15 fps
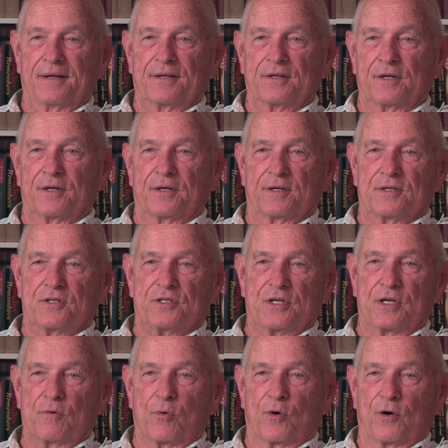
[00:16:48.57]

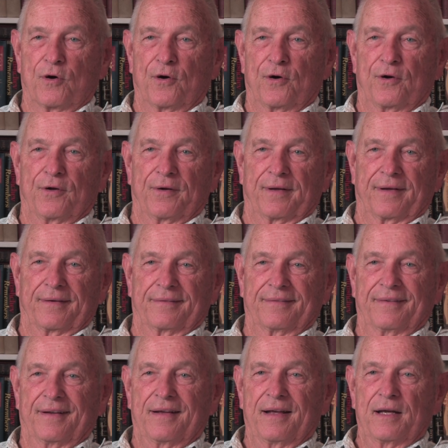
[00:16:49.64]
SeaWorld,
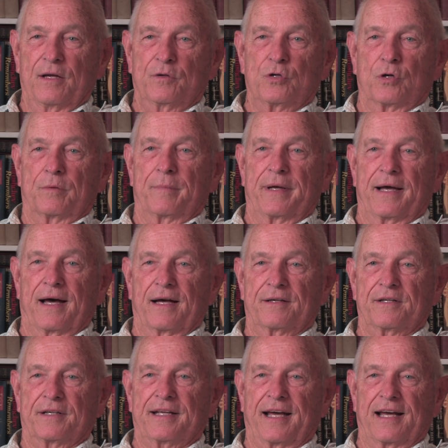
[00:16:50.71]
and took me
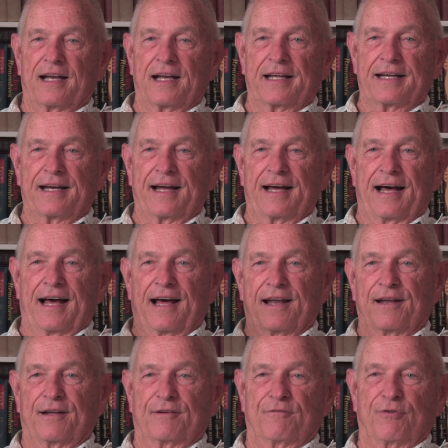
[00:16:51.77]
out to Catalina
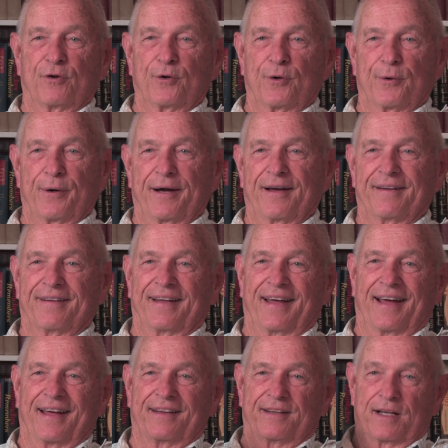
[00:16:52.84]
Island, flew around
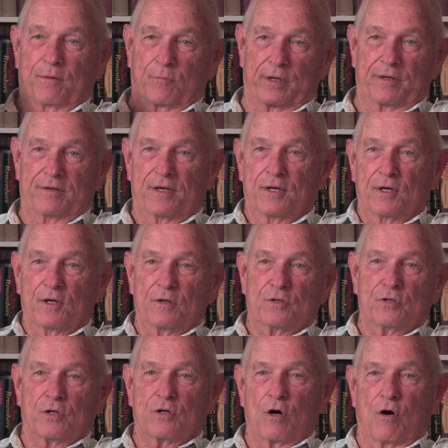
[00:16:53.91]
that, and then we
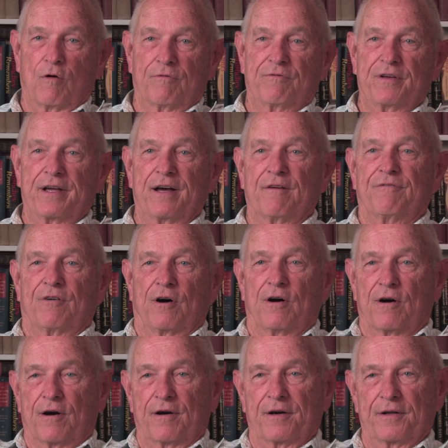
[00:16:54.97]
took off
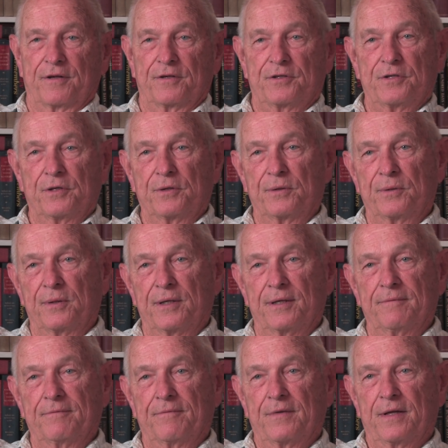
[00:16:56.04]
VFR
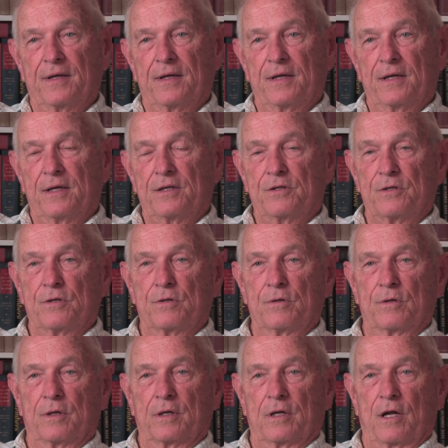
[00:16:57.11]
to
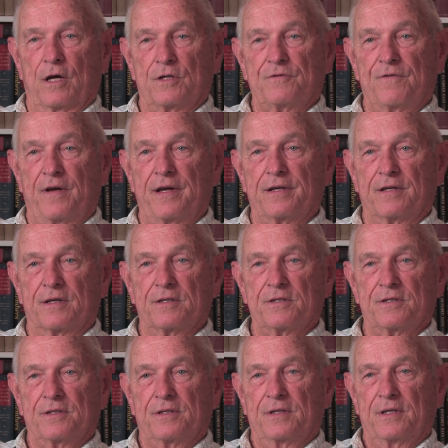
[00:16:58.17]
Las
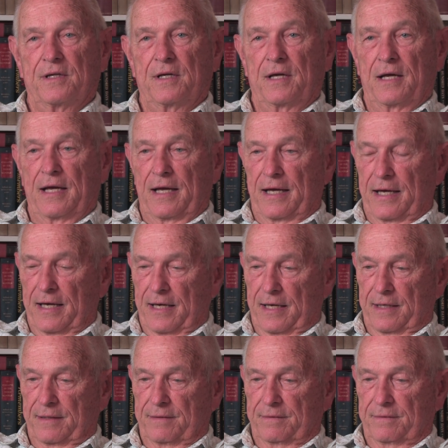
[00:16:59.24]
Vegas.
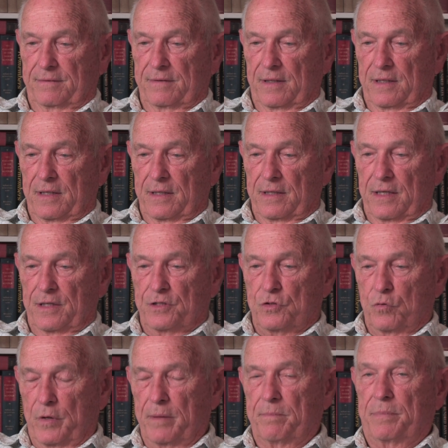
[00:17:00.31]
And
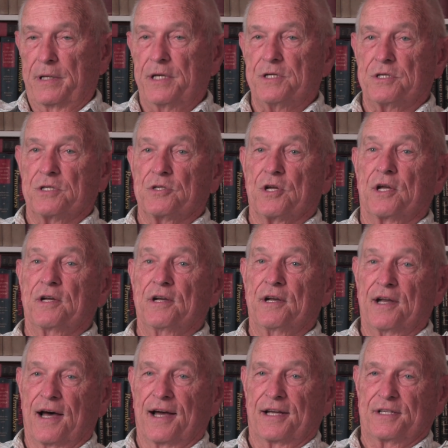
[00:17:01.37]
Twin Beach is a
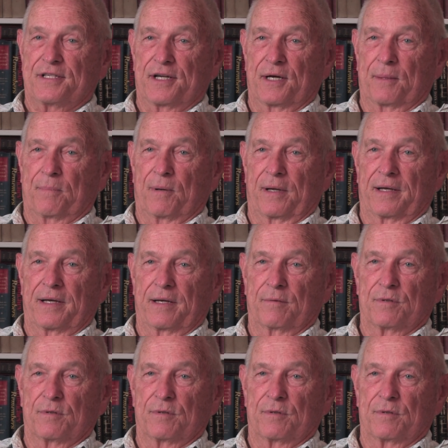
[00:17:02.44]
nice airplane.